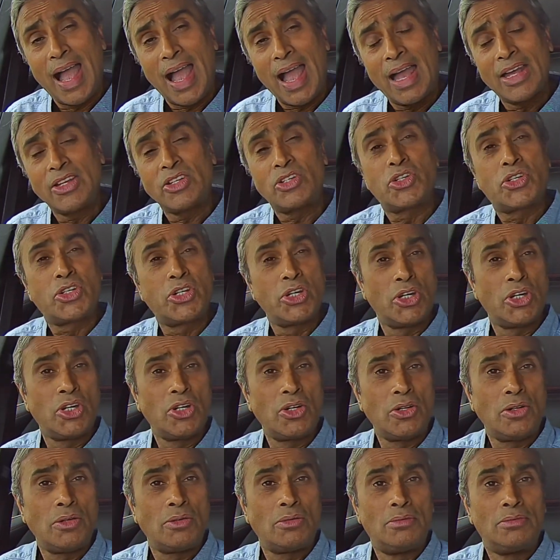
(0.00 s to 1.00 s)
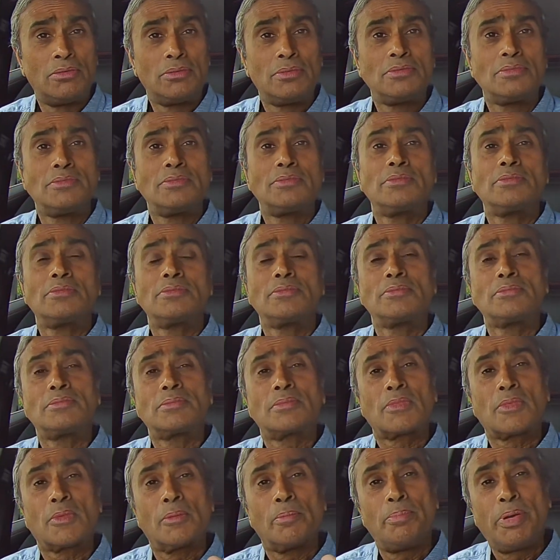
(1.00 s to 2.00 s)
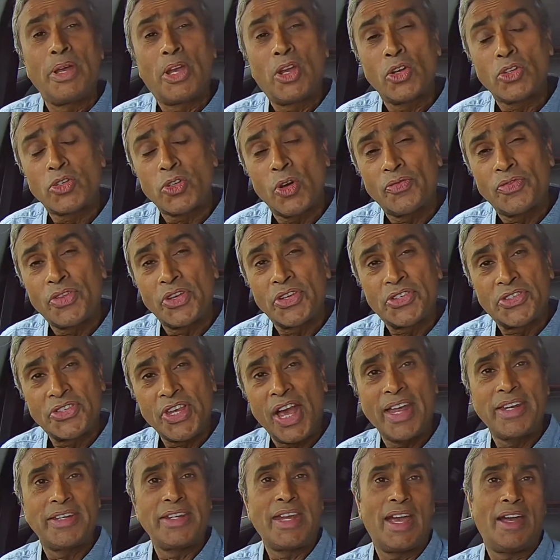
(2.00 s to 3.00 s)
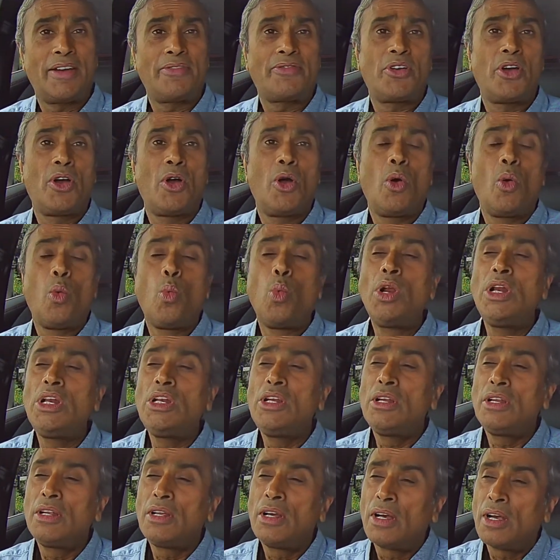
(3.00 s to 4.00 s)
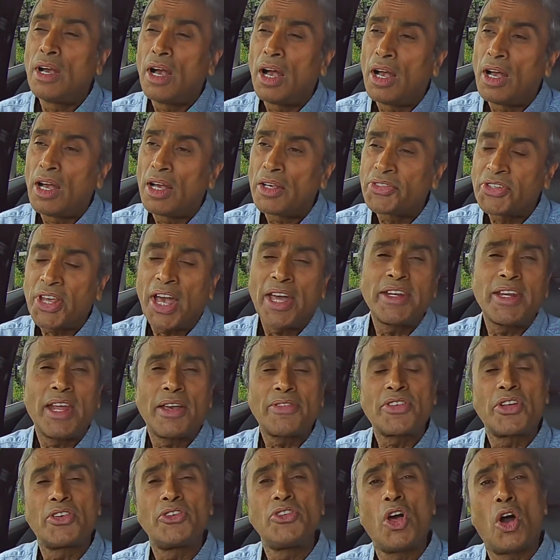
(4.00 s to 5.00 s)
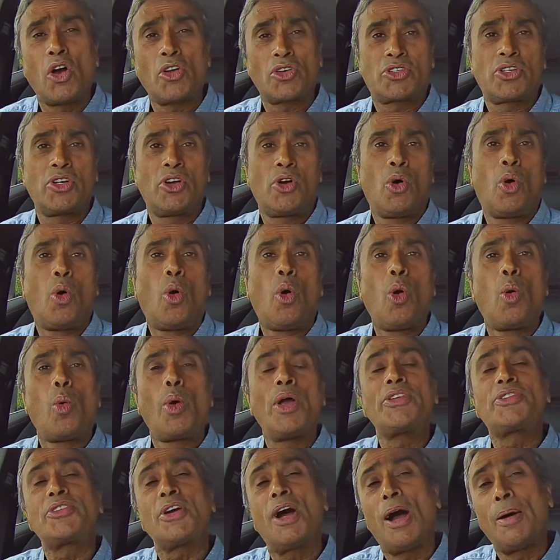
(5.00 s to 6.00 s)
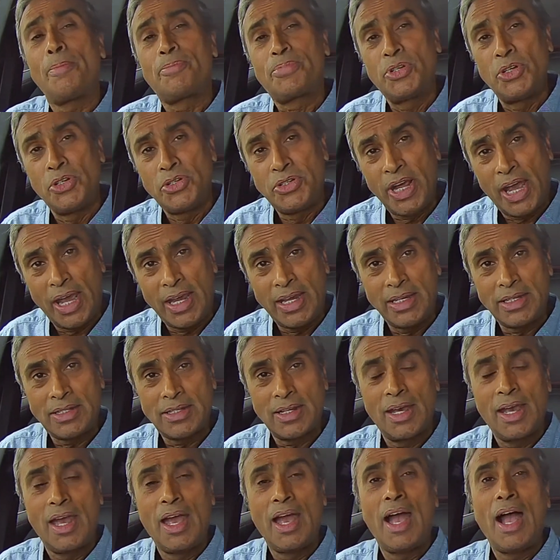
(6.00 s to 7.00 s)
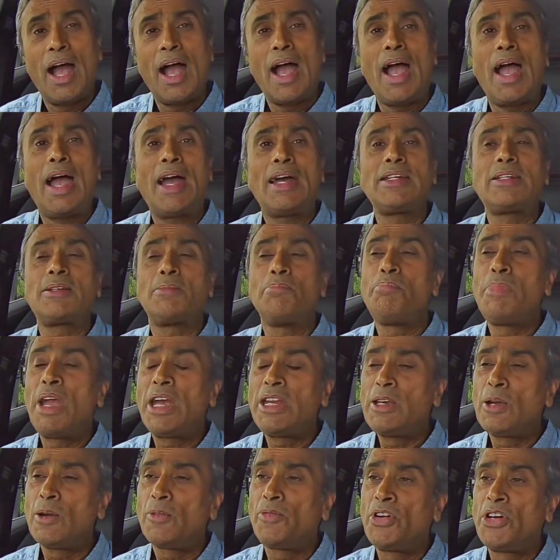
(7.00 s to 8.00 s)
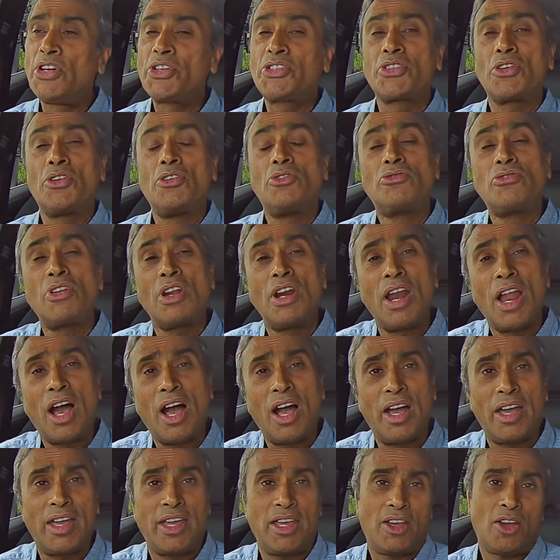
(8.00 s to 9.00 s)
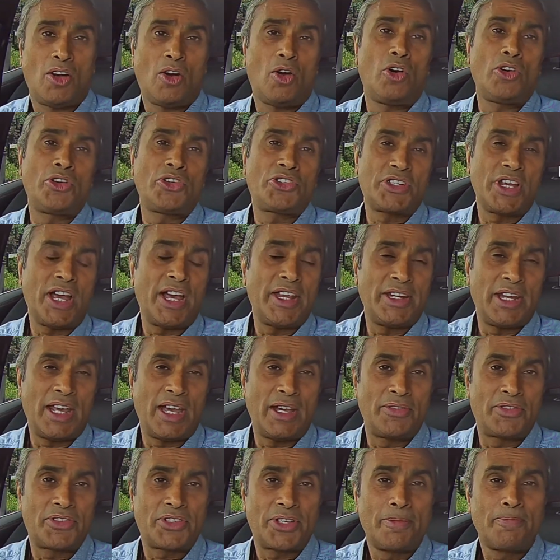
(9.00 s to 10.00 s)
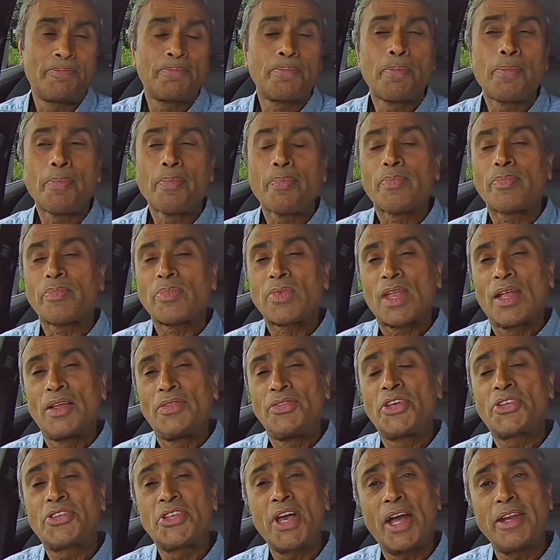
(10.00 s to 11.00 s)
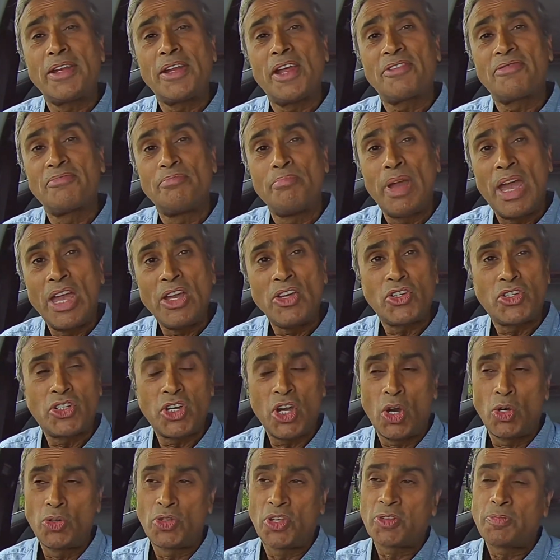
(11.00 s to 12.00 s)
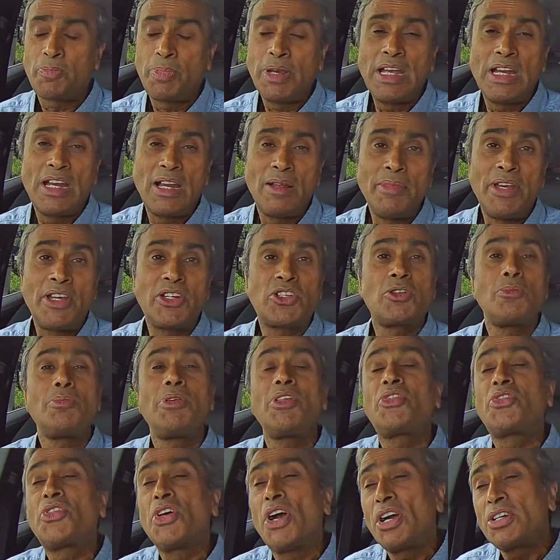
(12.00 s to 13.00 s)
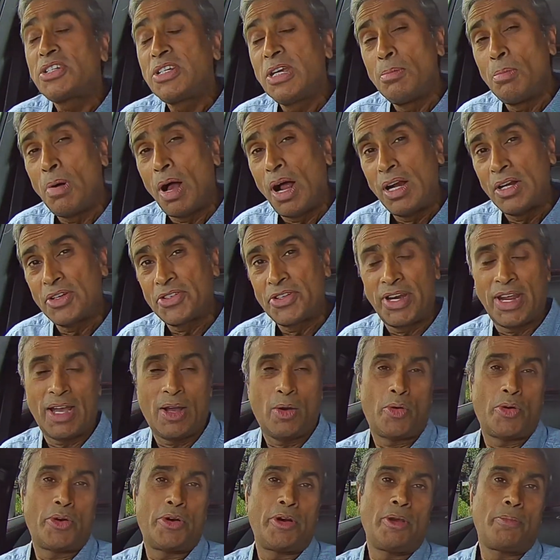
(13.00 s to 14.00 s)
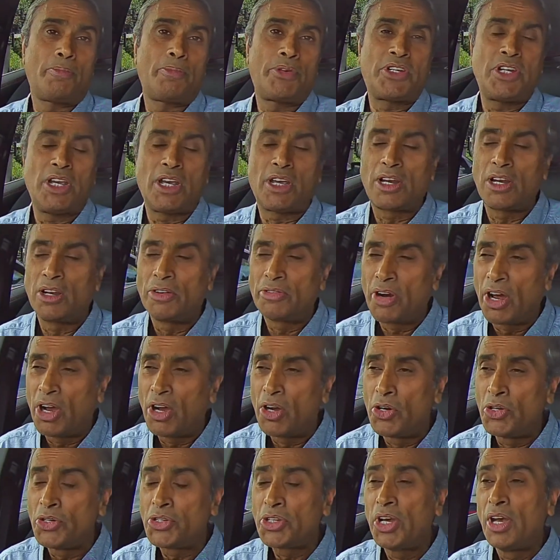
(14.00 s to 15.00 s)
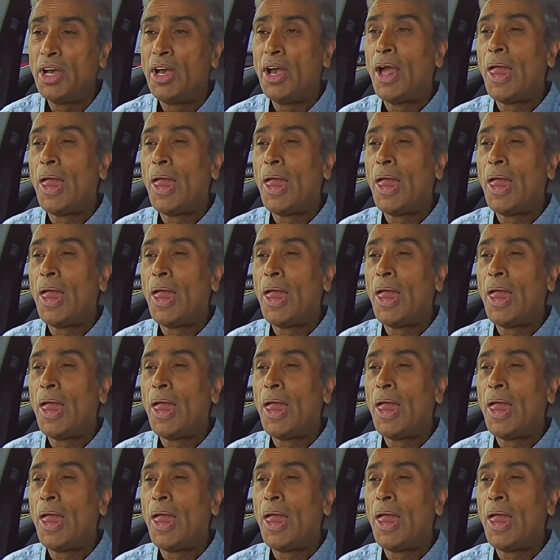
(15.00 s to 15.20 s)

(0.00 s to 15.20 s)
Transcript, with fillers: And two, because of the sat-nav, will sat-navs are not always up to date and many of us rely on sat-navs. The sat-nav may show the speed limit to be thirty miles an hour on a particular road,